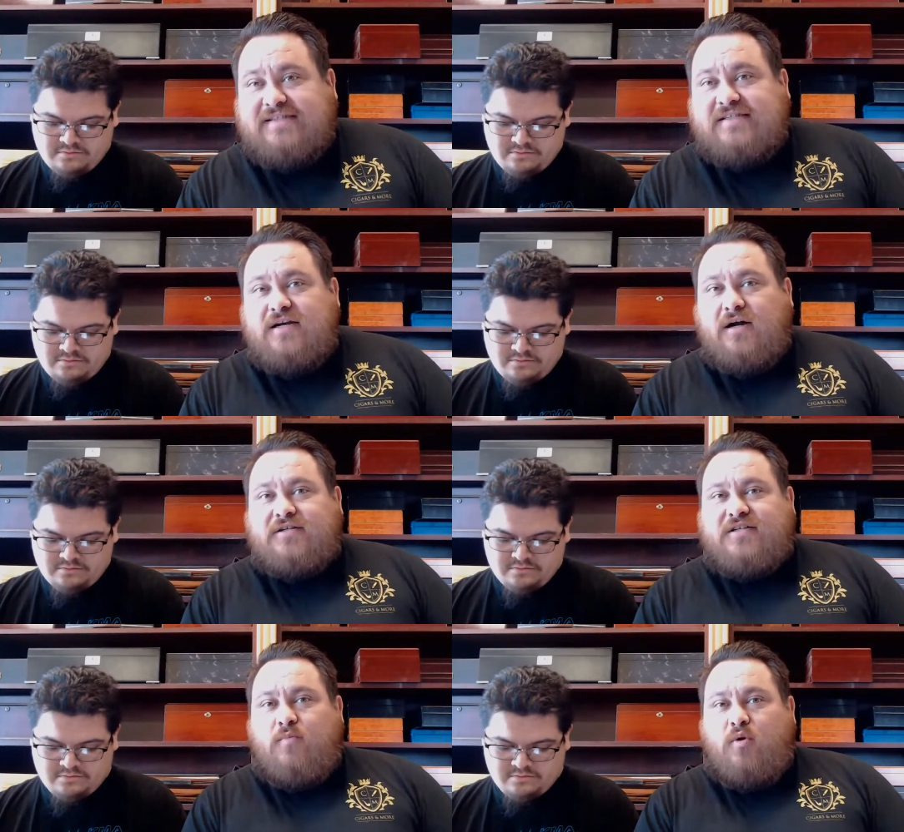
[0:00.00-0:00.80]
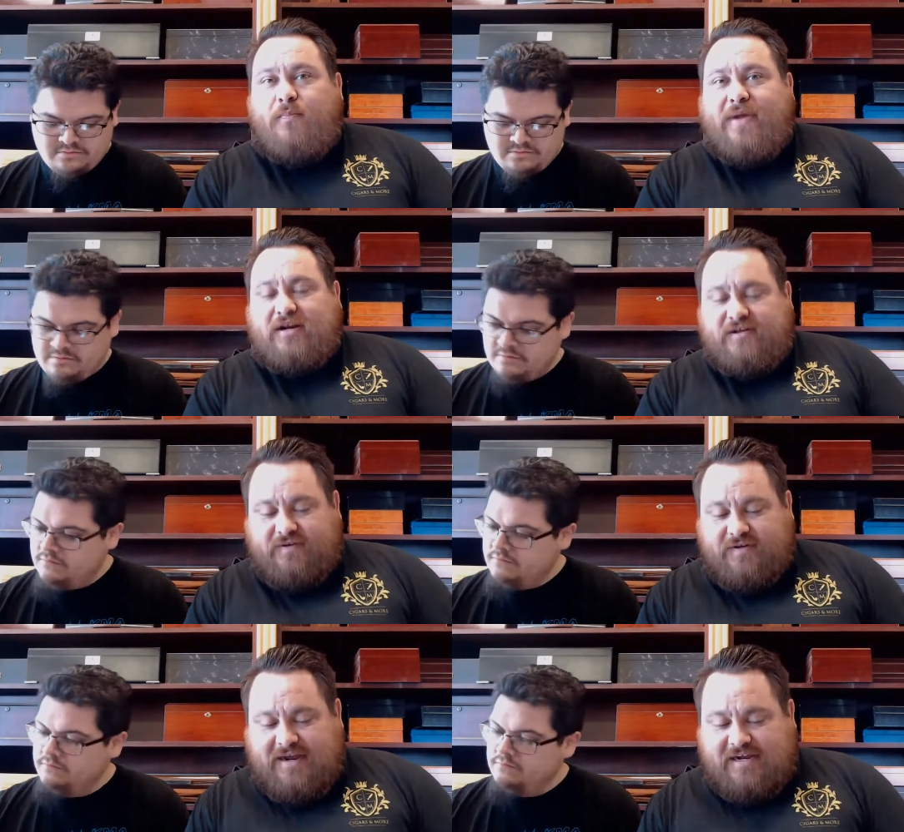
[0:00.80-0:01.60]
Speaker 1: Cigars and More
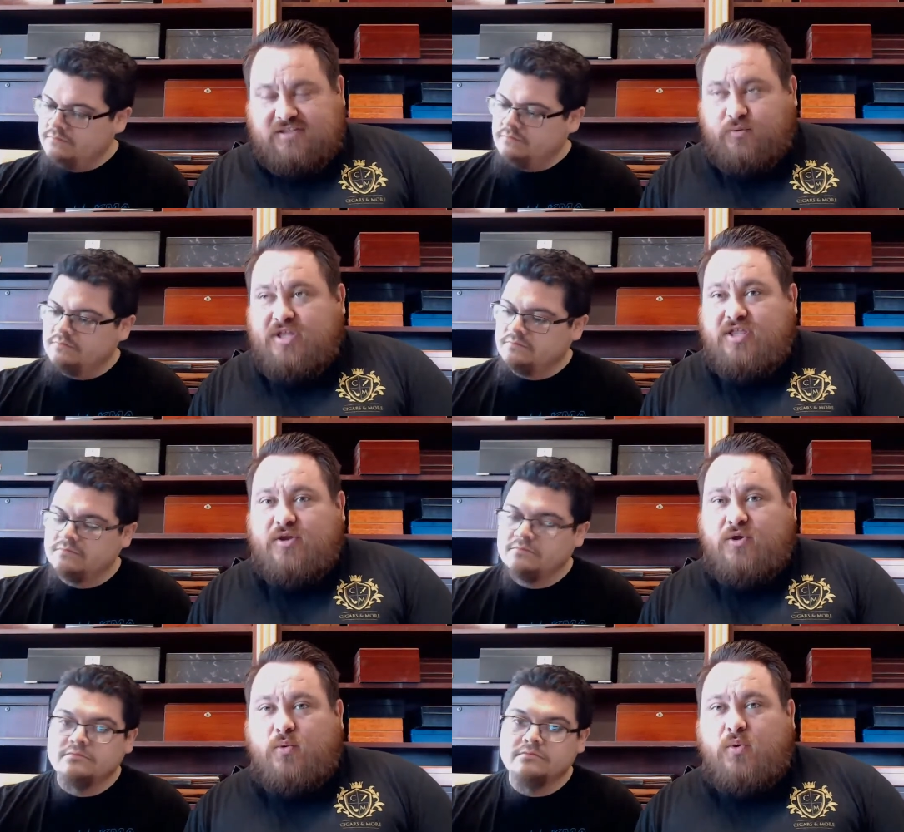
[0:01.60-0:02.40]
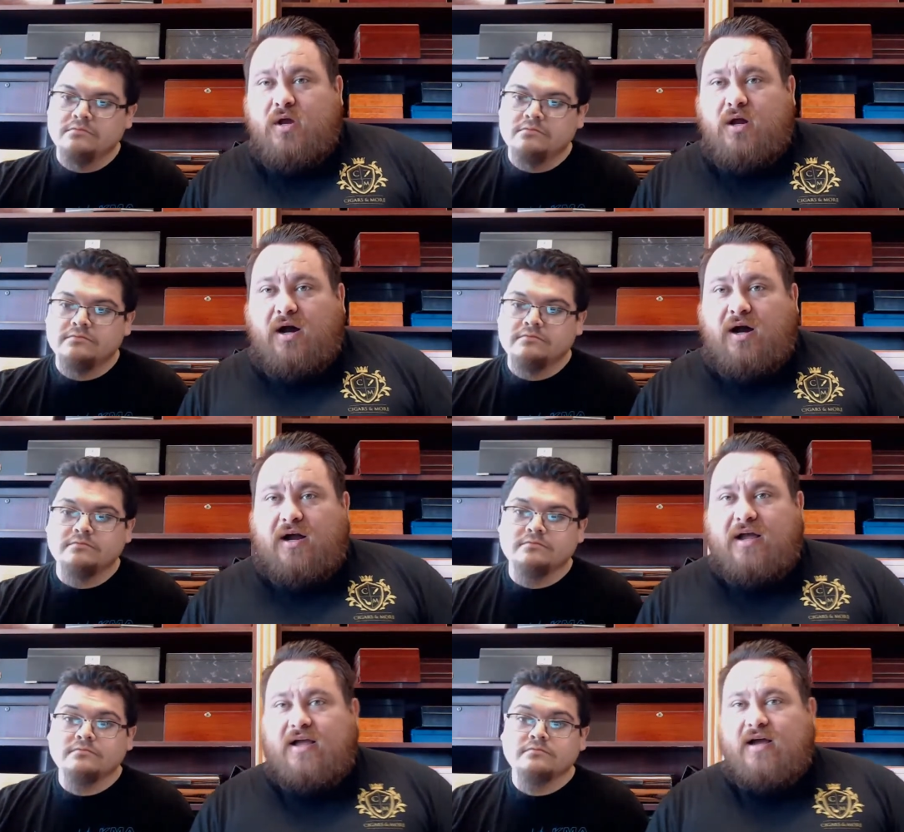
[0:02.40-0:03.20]
Bakersfield as we do uh,
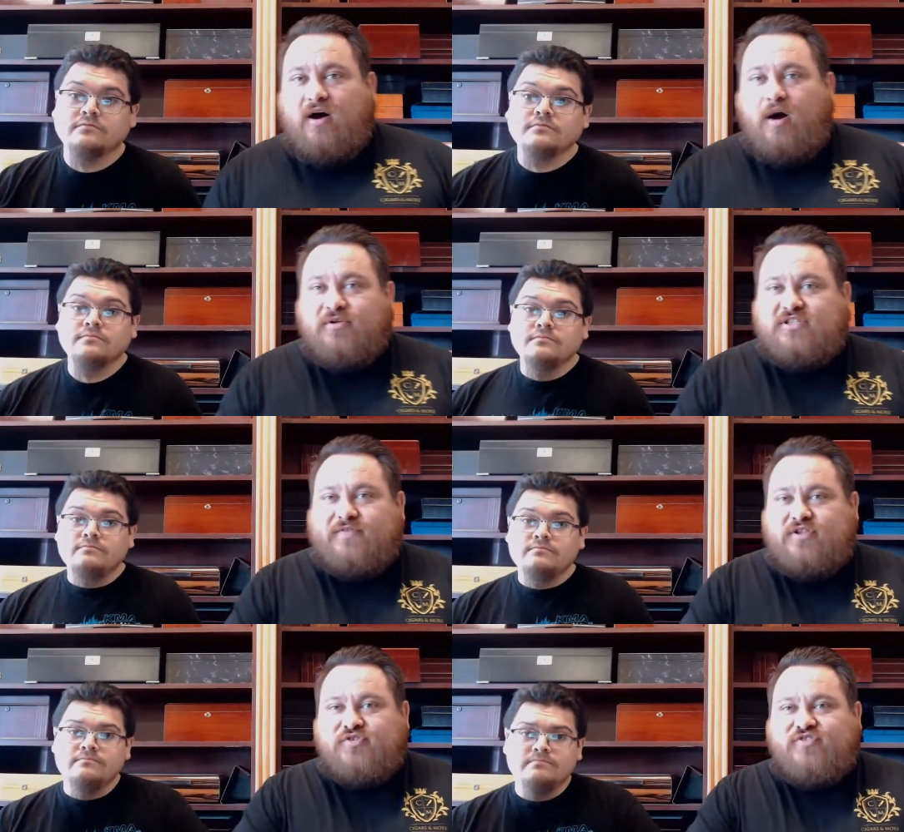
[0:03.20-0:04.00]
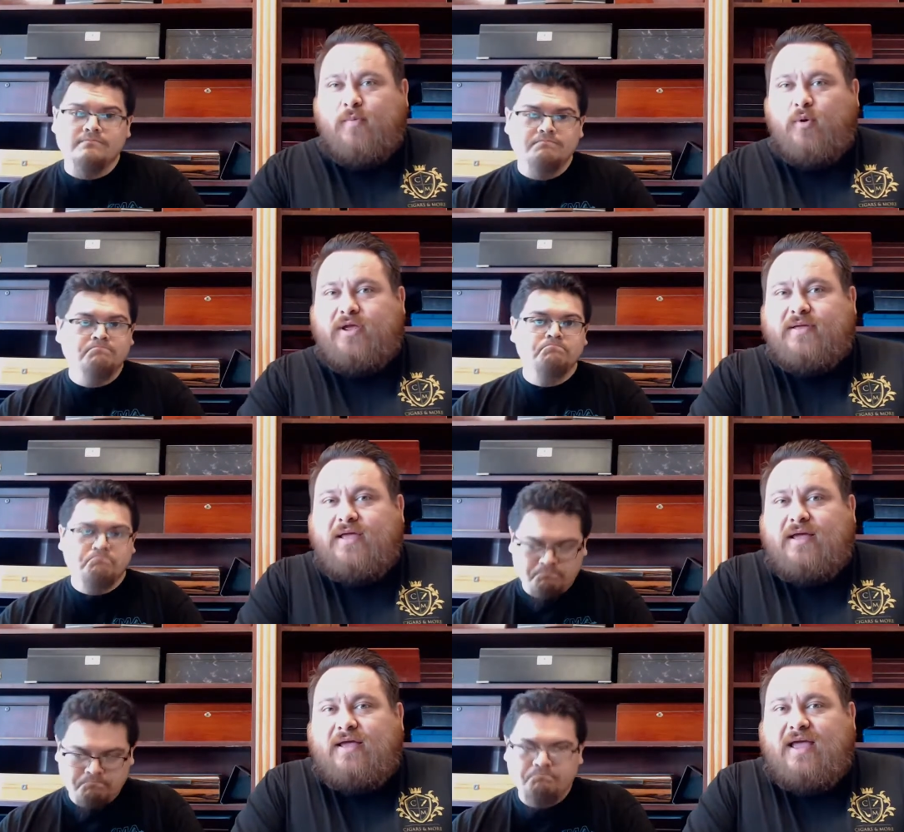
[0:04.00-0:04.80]
almost every Tuesday morning,
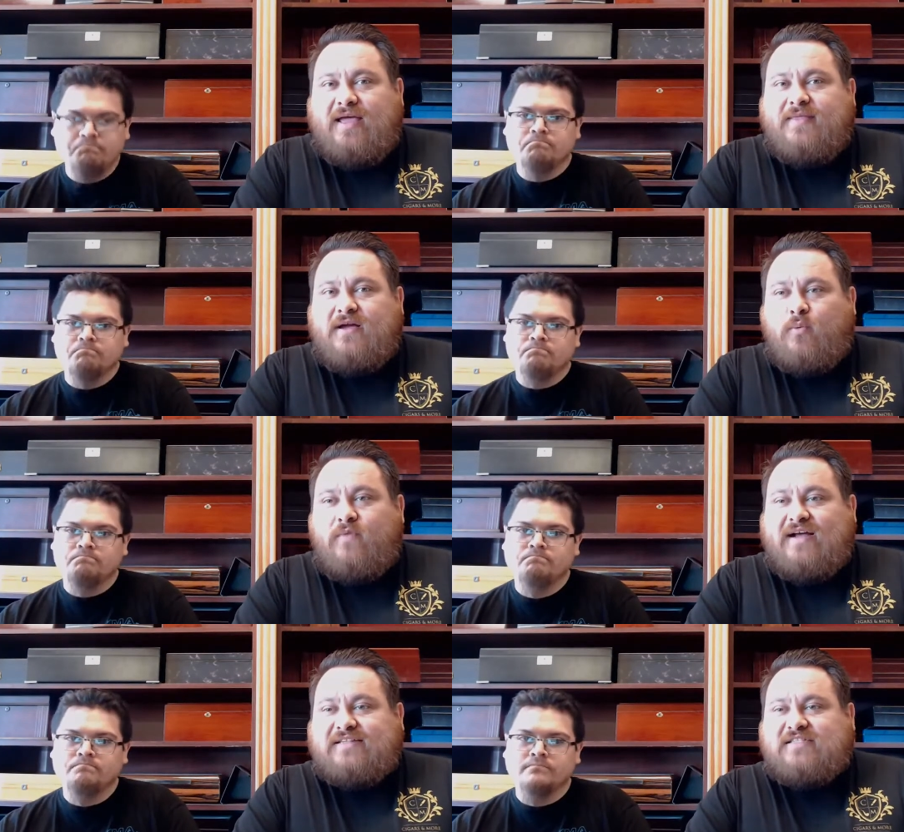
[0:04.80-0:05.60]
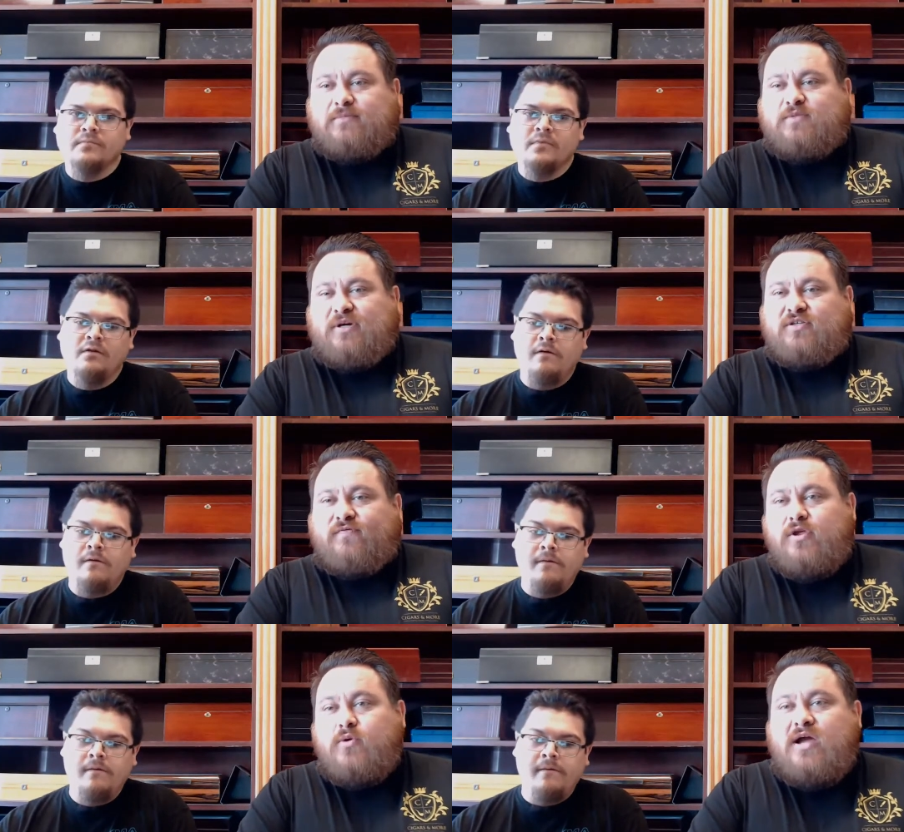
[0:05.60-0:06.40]
and uh, we've got something special
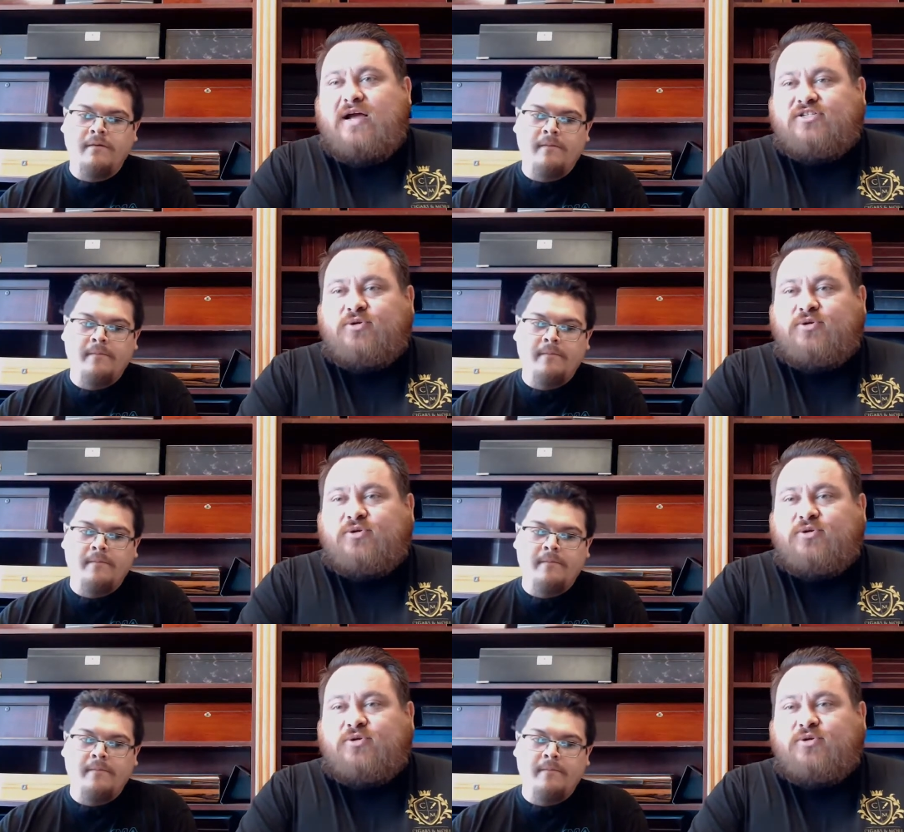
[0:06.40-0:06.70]
for you guys.